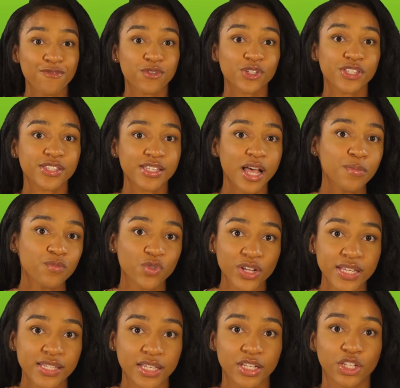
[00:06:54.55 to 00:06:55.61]
If for some
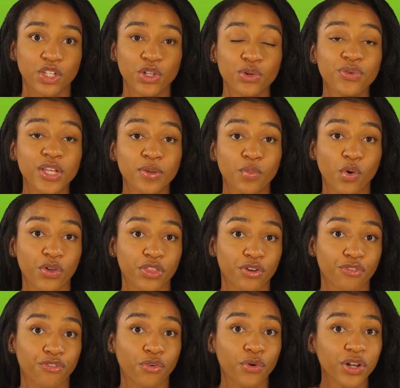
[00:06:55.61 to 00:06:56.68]
reason you need more than
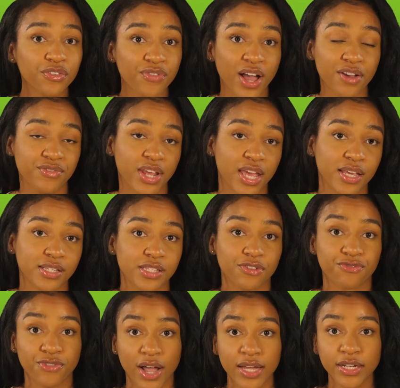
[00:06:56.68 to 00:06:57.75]
45 days to
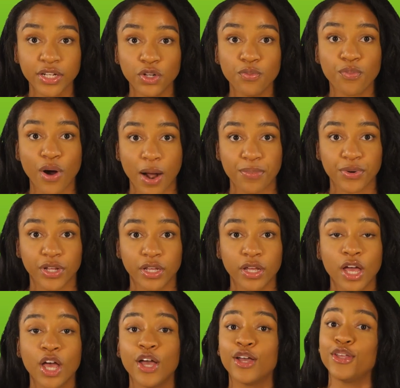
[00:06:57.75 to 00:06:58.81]
find a new property,
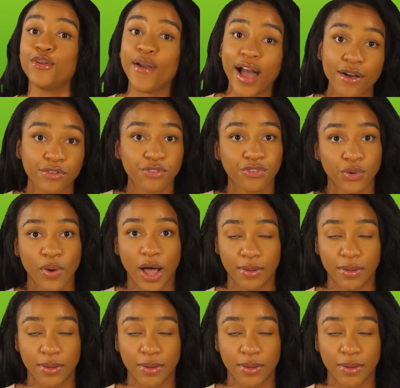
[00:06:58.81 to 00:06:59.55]
you have a few